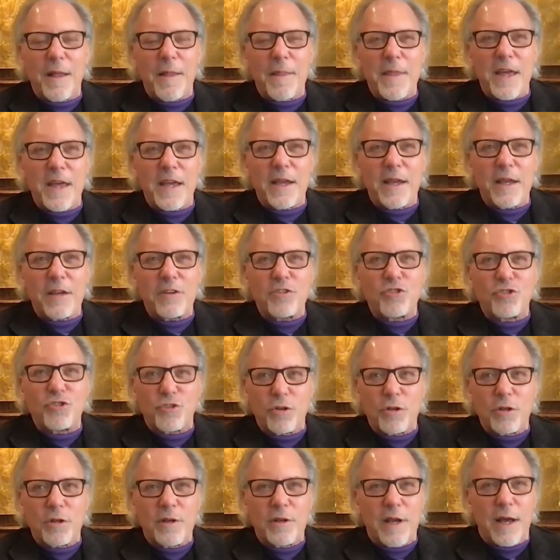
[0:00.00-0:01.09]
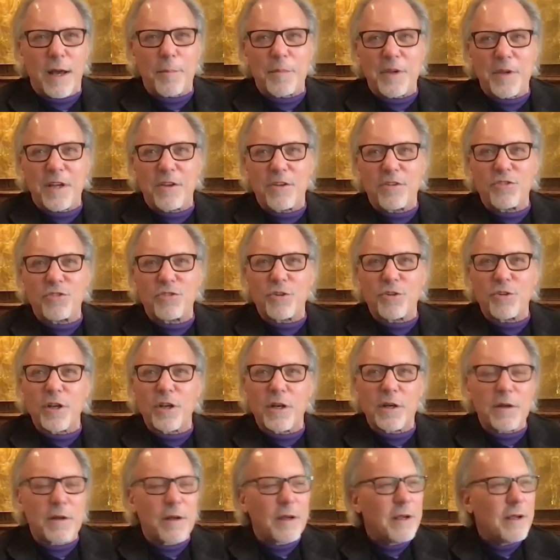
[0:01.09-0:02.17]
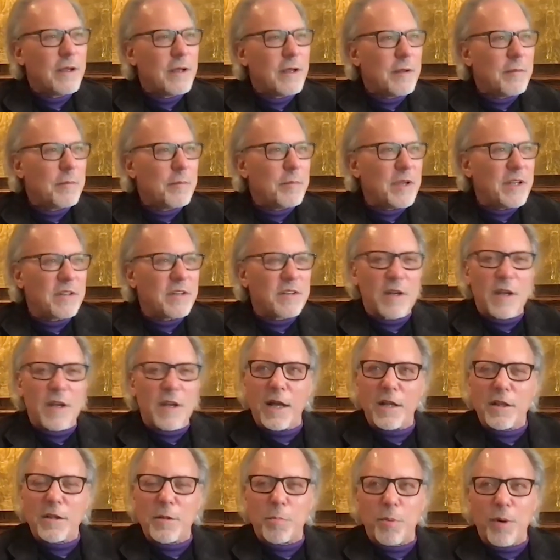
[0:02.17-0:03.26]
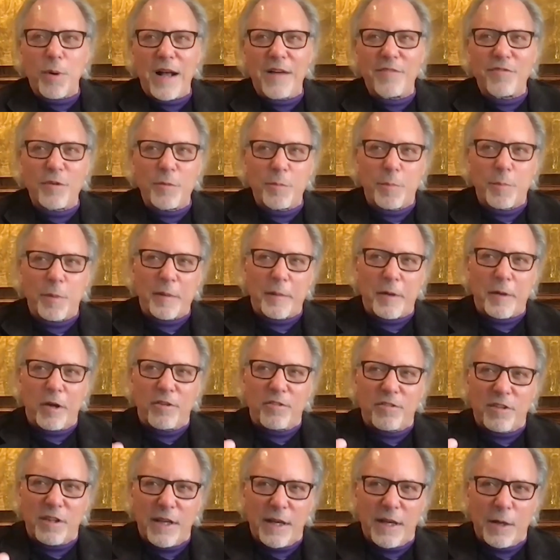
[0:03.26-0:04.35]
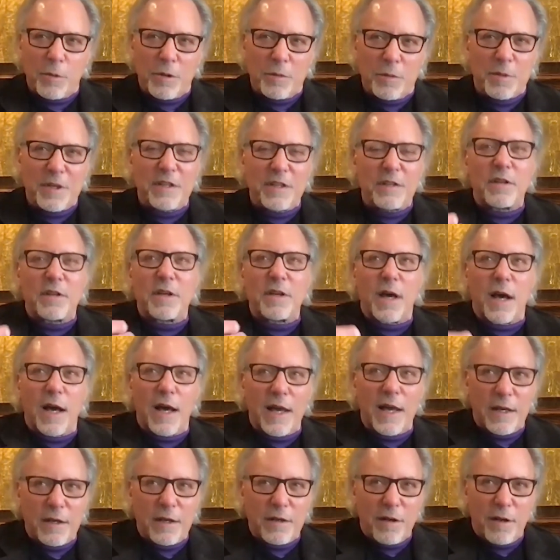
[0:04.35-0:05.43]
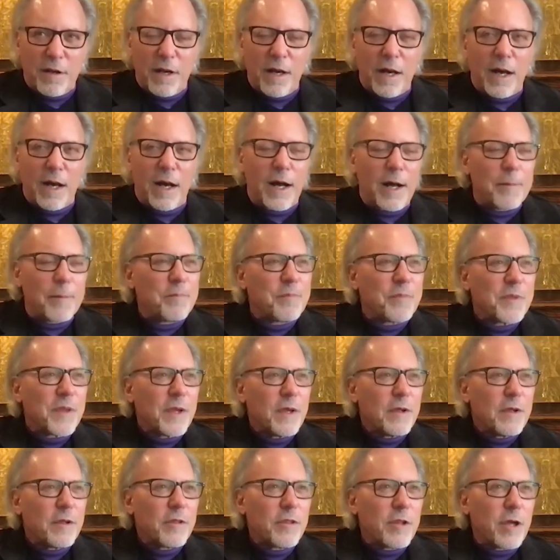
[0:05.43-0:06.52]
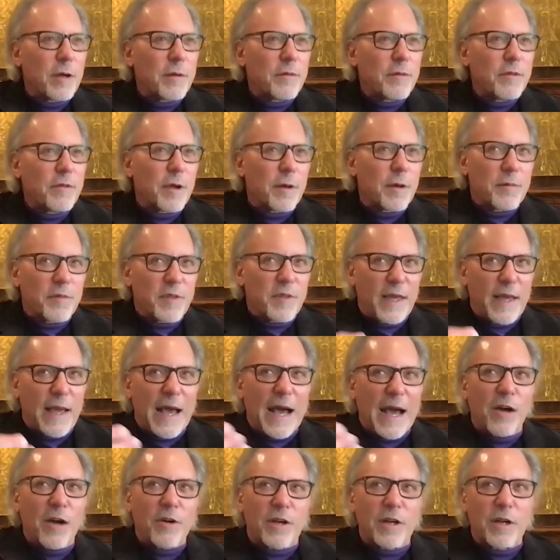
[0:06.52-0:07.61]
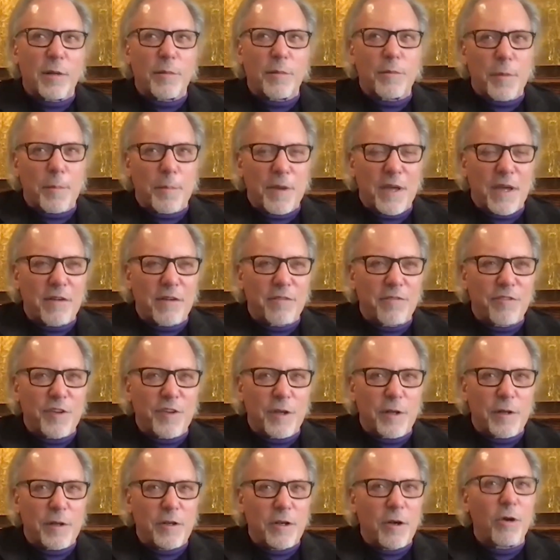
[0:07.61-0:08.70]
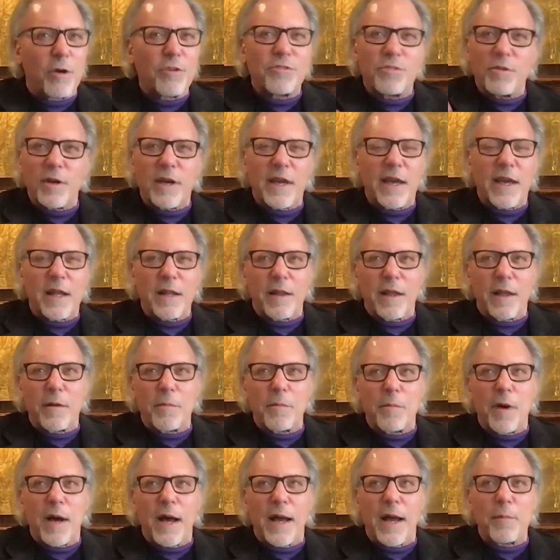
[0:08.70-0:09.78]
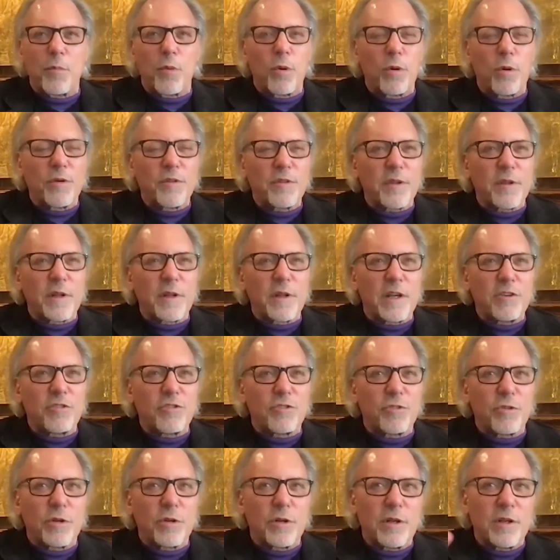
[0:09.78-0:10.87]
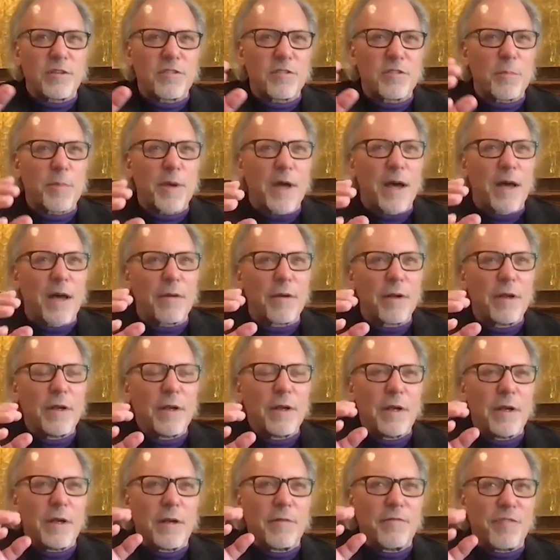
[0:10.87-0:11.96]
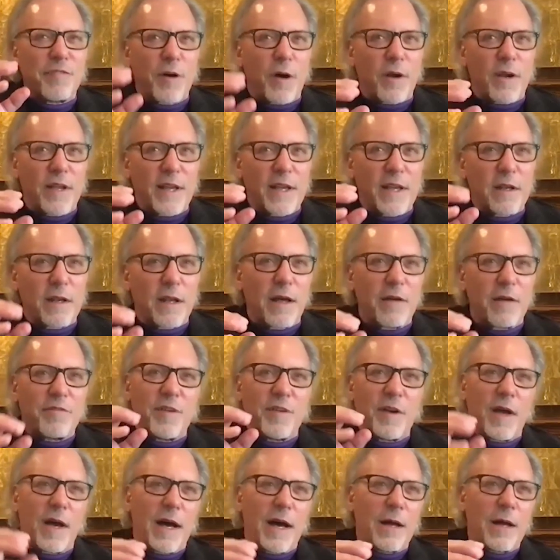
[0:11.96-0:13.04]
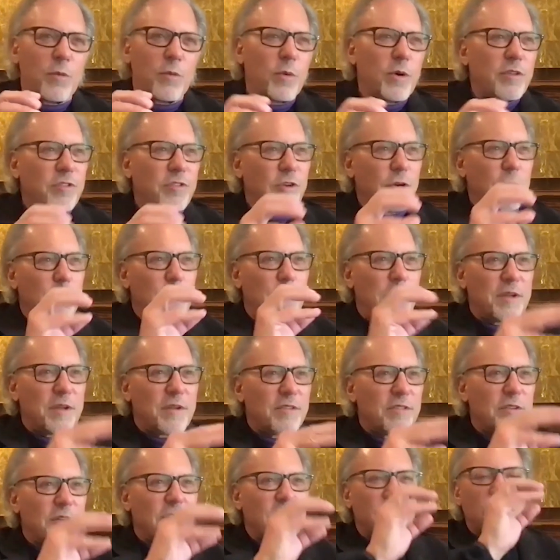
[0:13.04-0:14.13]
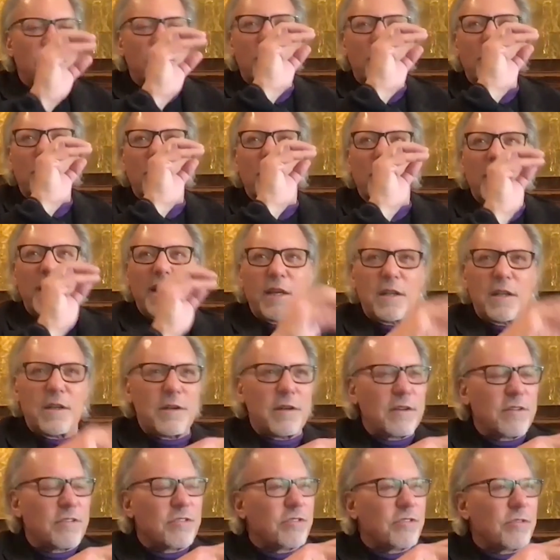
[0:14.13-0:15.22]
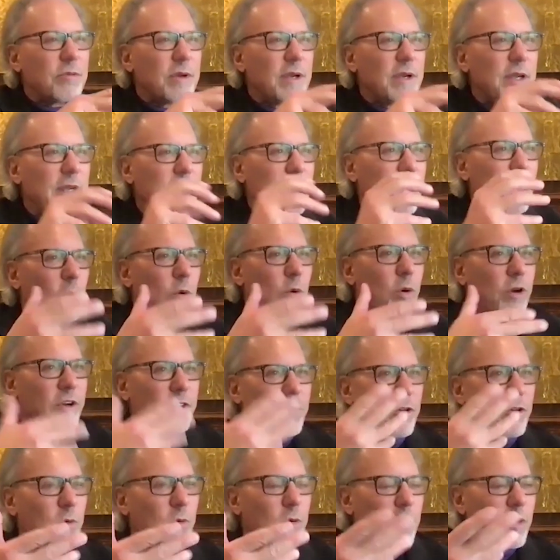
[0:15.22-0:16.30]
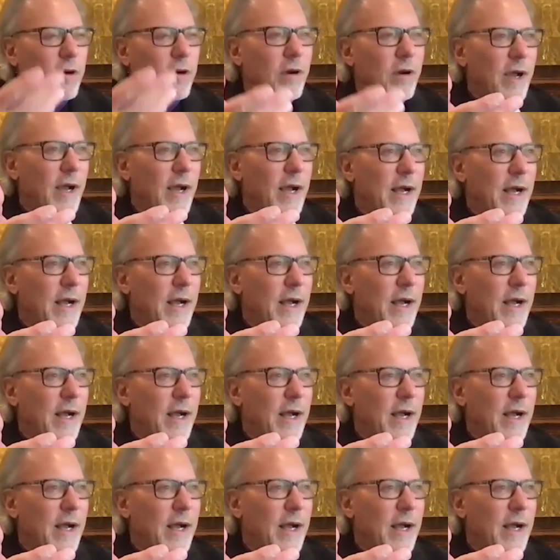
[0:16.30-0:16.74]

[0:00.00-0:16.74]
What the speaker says: they should, not because you're going to be denied the profit, but because they would be denied the outcome, the benefit. You also can't let them buy more than they should. It's about falling in love not with your business or your industry or your